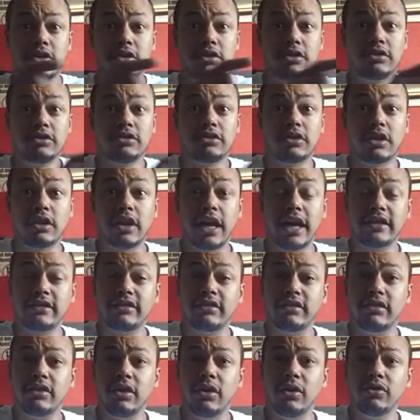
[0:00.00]

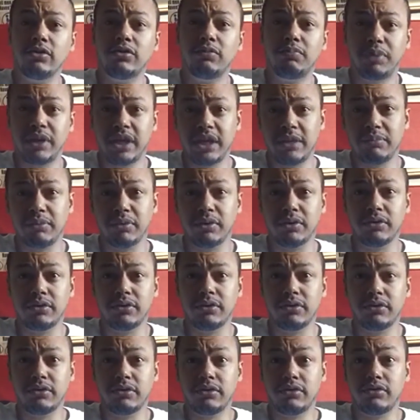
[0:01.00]
selects those people
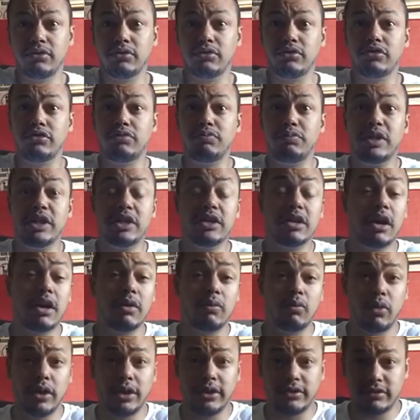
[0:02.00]
to speak
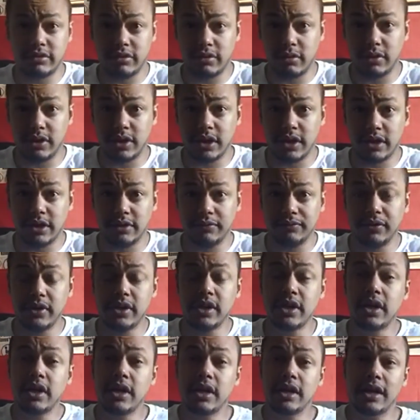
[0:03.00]
on what is going on.
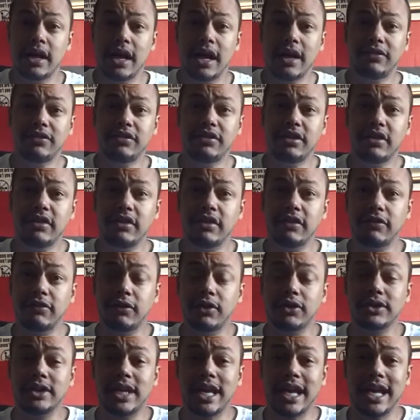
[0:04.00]
Now, I've seen this
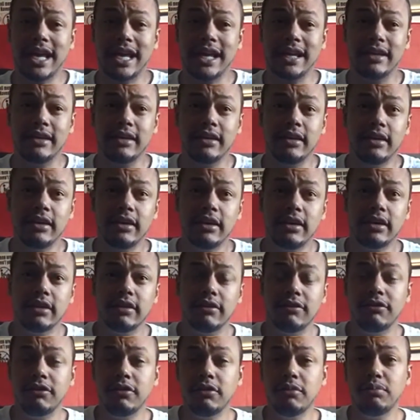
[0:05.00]
firsthand, the
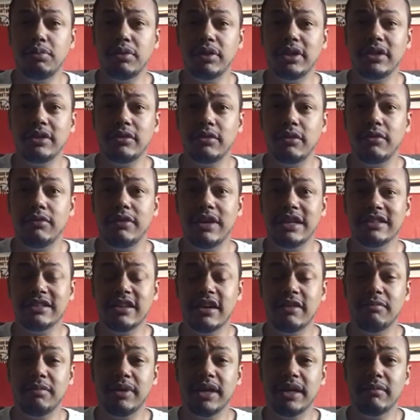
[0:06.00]
few political events
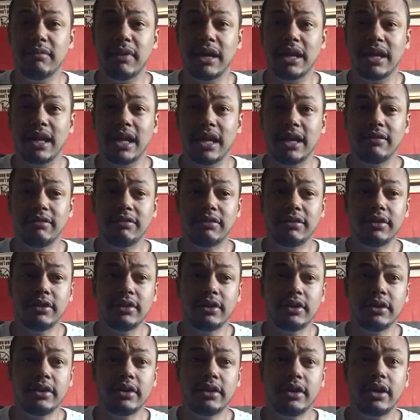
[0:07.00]
I've been in my life,
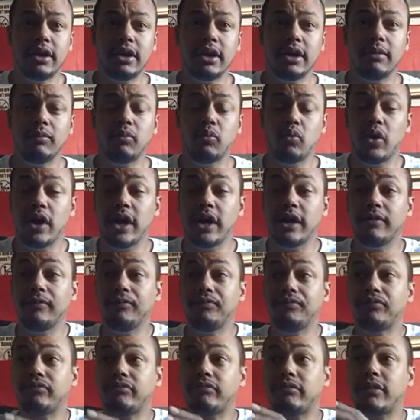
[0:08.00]
where
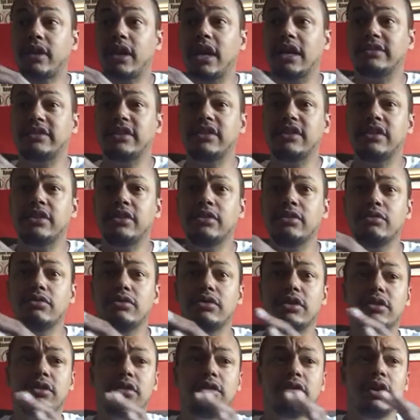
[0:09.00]
I see the
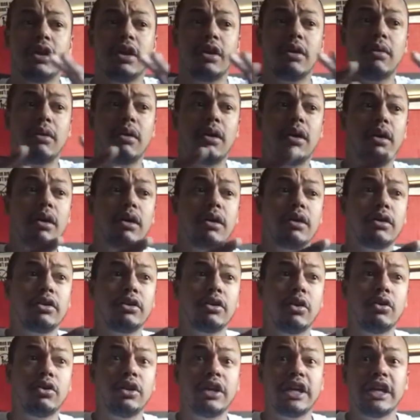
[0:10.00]
news
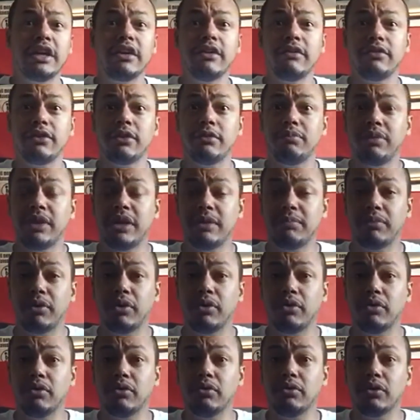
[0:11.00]
go to interview
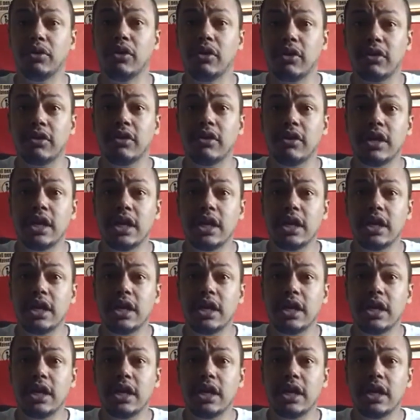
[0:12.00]
people who look